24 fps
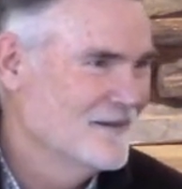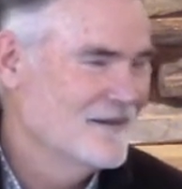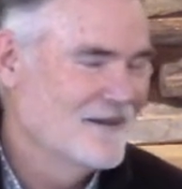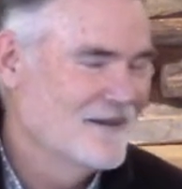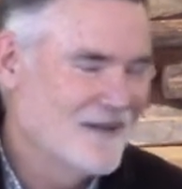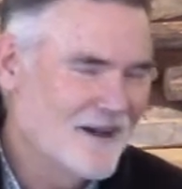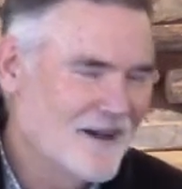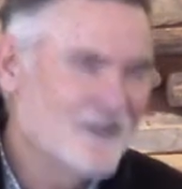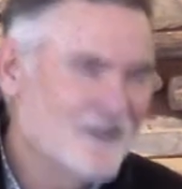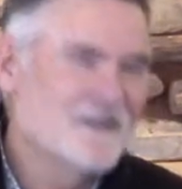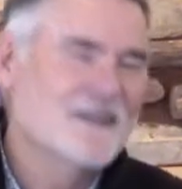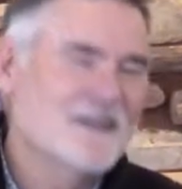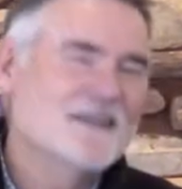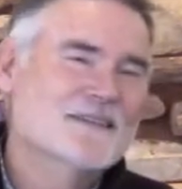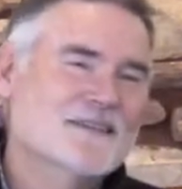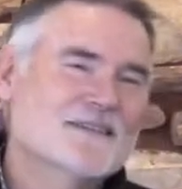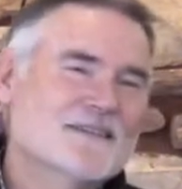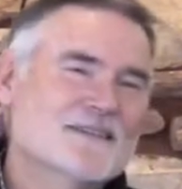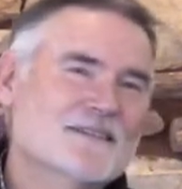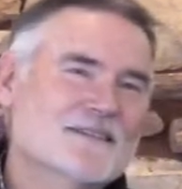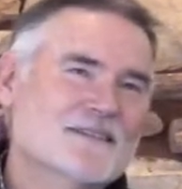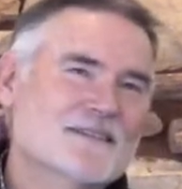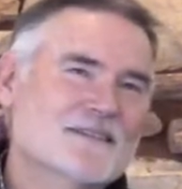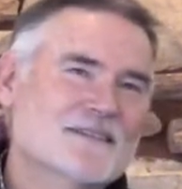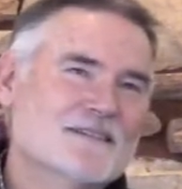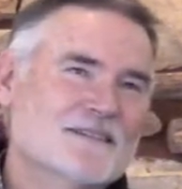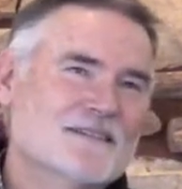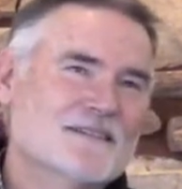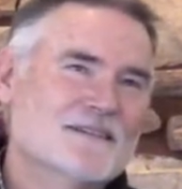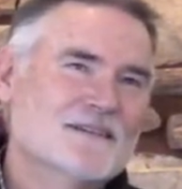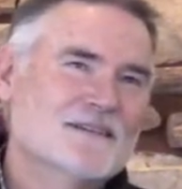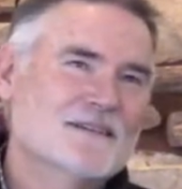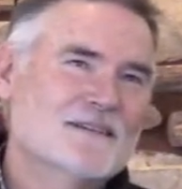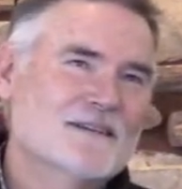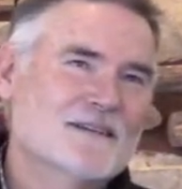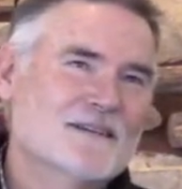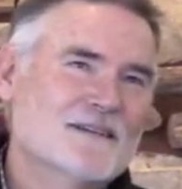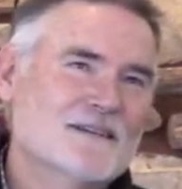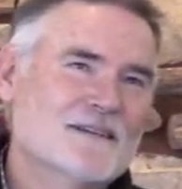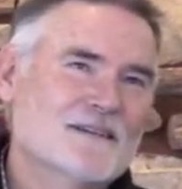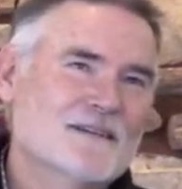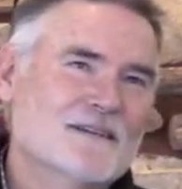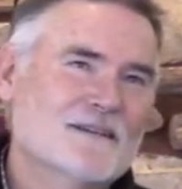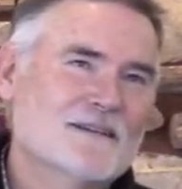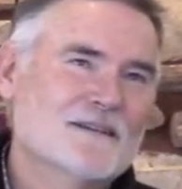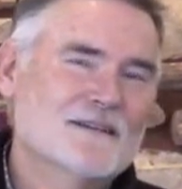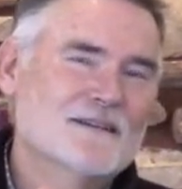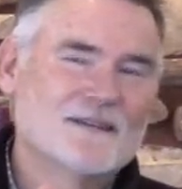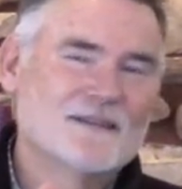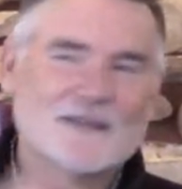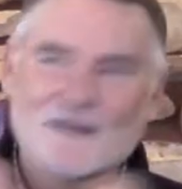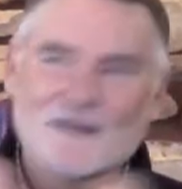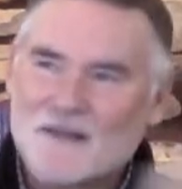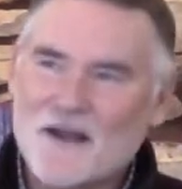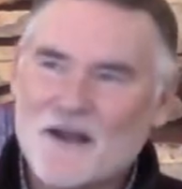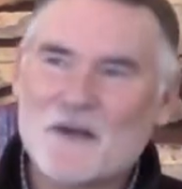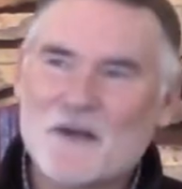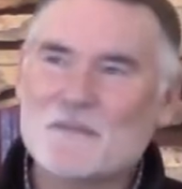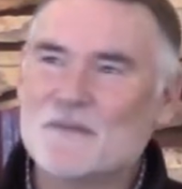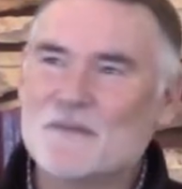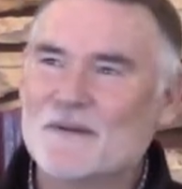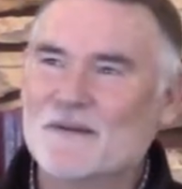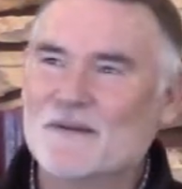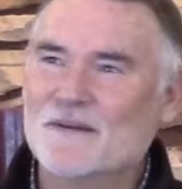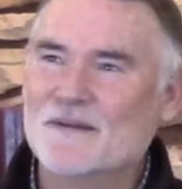Honey, get up.